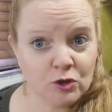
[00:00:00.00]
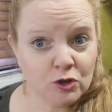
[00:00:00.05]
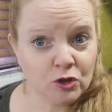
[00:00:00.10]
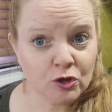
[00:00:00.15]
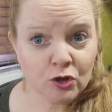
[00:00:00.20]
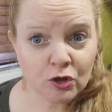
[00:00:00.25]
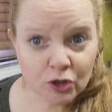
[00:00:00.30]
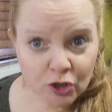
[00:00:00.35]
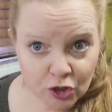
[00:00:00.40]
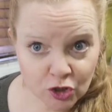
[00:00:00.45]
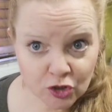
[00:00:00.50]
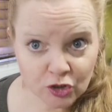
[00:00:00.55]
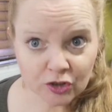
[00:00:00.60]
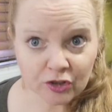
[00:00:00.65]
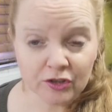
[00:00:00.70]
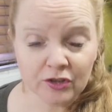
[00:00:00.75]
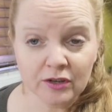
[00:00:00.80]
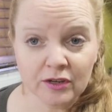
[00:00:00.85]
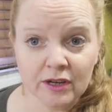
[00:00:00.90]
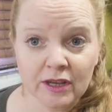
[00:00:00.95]
Sugar is
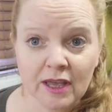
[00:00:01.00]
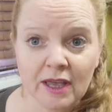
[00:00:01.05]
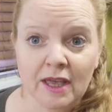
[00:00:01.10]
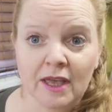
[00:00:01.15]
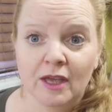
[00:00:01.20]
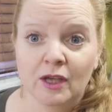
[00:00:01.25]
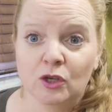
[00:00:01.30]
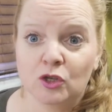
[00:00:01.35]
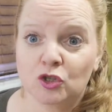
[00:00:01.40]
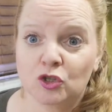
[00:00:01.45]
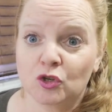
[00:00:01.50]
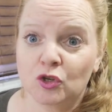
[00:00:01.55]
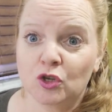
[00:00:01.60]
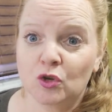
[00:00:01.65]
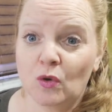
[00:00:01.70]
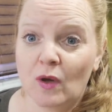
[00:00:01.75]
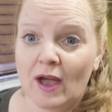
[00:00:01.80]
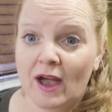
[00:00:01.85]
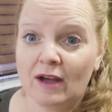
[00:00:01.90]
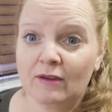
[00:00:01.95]
sugar, so
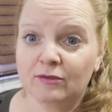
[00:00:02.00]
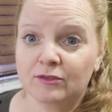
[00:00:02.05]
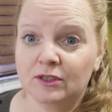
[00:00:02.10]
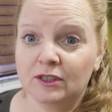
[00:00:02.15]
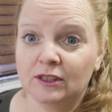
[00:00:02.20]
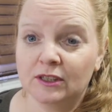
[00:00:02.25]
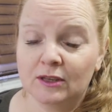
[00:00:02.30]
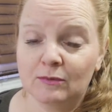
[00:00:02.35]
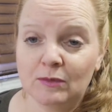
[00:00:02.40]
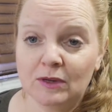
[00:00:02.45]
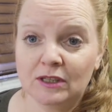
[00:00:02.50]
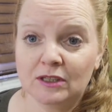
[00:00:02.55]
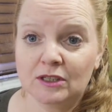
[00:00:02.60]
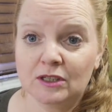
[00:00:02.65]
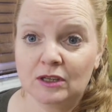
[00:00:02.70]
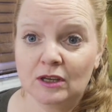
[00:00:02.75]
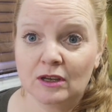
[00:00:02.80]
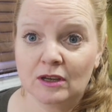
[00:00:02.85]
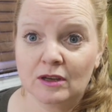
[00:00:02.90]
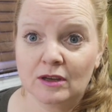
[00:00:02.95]
you have to
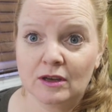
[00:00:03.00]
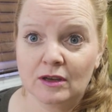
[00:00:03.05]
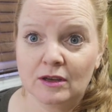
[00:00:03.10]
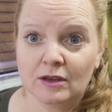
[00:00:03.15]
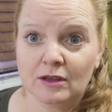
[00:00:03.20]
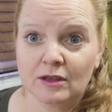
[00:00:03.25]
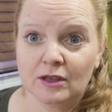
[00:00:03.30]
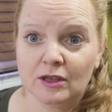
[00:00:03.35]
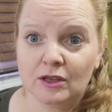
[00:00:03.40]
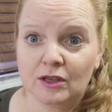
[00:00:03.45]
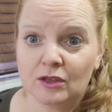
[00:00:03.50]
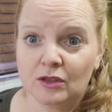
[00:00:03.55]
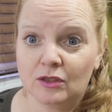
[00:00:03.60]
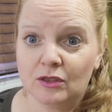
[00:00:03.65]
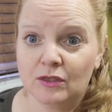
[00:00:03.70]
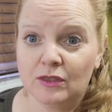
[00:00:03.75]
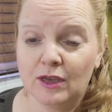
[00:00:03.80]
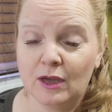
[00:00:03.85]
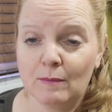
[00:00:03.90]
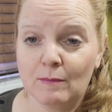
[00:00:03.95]
limit
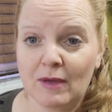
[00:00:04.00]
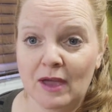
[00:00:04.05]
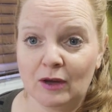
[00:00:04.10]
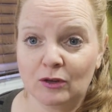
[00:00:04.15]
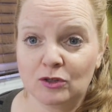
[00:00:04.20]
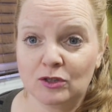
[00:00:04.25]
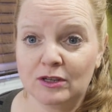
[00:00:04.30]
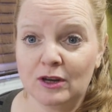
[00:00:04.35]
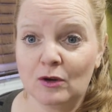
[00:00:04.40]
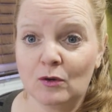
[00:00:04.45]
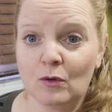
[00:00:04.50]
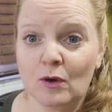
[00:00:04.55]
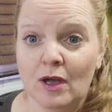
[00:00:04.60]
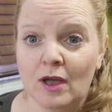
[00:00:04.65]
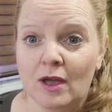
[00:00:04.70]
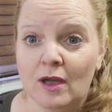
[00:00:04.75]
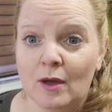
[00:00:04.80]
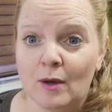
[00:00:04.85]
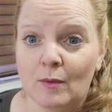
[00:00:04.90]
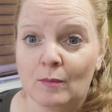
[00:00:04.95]
the amount.
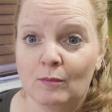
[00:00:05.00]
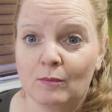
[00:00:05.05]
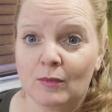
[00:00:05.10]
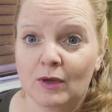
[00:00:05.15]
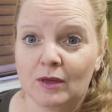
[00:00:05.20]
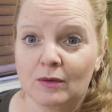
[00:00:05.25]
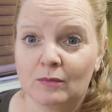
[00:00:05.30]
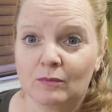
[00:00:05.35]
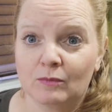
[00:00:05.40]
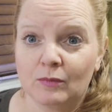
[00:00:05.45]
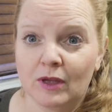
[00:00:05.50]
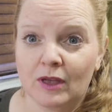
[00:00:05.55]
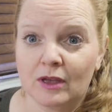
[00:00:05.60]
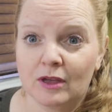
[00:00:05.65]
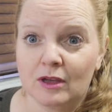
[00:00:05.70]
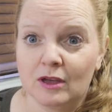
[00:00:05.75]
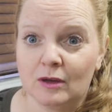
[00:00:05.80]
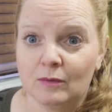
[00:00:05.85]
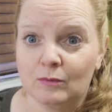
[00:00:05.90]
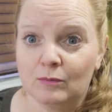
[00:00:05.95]
Now,
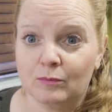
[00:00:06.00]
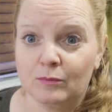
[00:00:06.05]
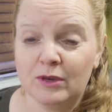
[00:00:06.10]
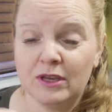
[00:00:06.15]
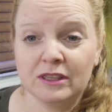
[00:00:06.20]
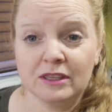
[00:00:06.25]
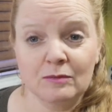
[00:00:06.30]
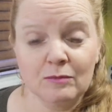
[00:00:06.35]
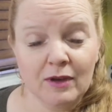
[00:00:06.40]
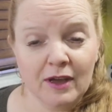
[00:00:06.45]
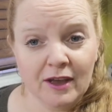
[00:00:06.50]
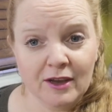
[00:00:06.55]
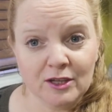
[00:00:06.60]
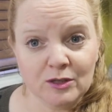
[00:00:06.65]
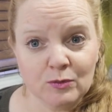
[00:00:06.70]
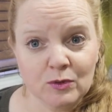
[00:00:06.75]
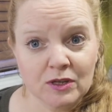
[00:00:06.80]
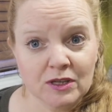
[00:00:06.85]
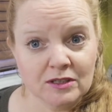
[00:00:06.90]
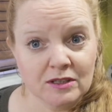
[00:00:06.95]
being that my
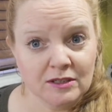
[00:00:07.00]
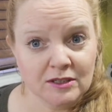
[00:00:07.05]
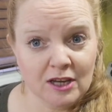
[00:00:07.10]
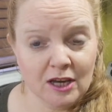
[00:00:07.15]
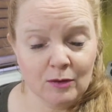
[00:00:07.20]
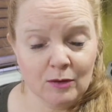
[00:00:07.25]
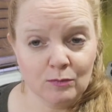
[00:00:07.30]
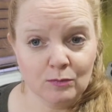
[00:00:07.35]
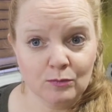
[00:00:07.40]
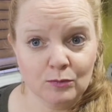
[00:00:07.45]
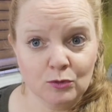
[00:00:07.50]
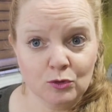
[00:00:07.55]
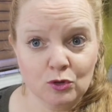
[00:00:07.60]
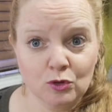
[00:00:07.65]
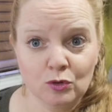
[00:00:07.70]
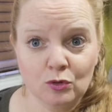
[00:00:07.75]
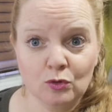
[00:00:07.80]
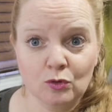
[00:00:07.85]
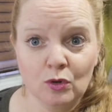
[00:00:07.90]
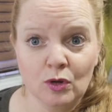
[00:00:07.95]
husband is a type
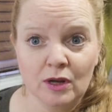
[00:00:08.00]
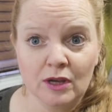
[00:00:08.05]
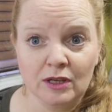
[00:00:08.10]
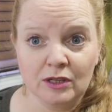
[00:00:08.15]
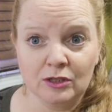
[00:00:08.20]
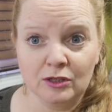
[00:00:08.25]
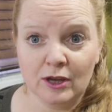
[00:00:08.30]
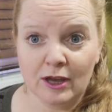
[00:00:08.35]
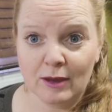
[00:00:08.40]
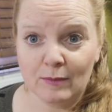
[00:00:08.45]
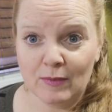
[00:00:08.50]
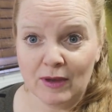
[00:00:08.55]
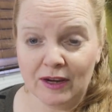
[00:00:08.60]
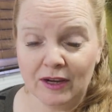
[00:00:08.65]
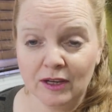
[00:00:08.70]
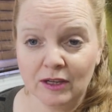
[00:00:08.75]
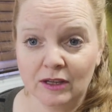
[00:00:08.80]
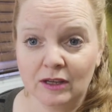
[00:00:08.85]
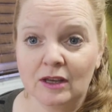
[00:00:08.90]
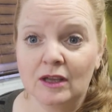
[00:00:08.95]
2
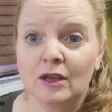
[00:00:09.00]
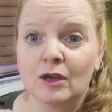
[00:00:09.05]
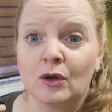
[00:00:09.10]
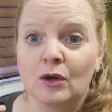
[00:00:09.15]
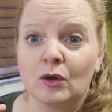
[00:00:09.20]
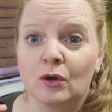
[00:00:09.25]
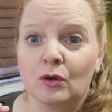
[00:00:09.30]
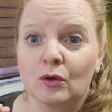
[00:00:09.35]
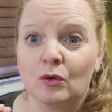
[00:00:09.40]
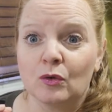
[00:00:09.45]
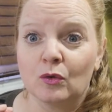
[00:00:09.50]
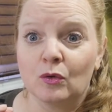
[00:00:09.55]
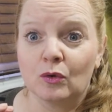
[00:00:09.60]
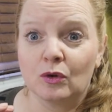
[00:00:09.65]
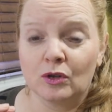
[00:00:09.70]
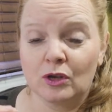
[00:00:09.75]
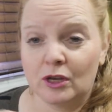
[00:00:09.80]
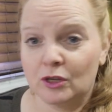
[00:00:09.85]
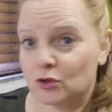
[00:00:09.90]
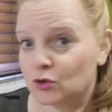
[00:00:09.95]
diabetic,
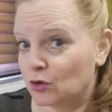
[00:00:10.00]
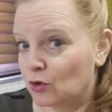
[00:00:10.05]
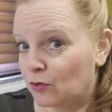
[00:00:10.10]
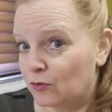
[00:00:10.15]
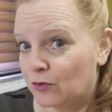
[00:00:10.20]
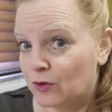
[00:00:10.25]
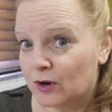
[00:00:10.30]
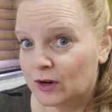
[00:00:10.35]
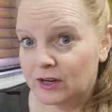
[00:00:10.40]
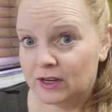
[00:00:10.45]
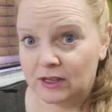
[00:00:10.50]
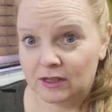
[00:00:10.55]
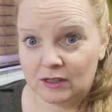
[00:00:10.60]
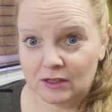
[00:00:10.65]
so far